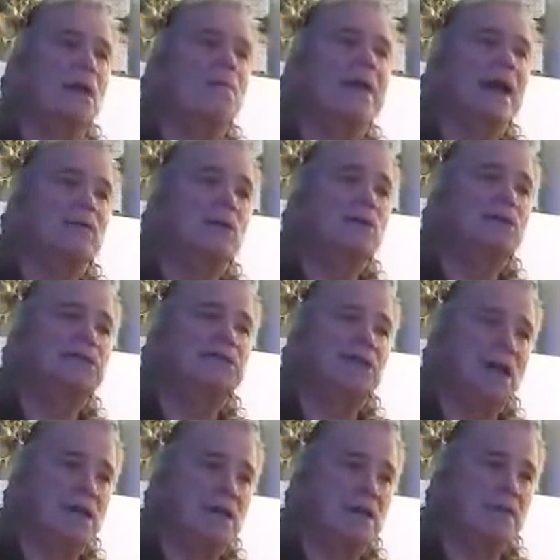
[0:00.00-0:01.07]
about her
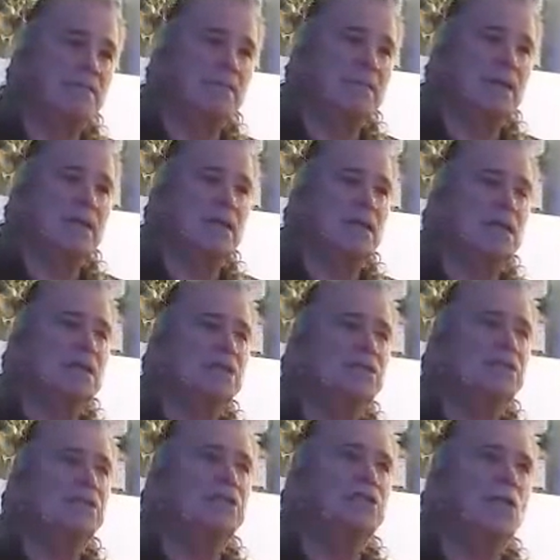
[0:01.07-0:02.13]
son.
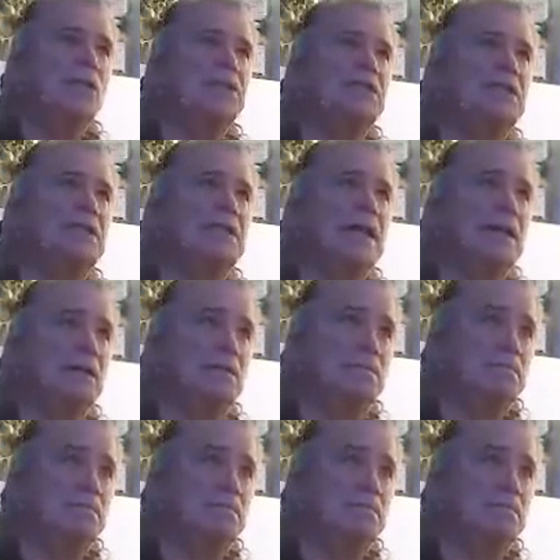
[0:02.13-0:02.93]
She starts to tell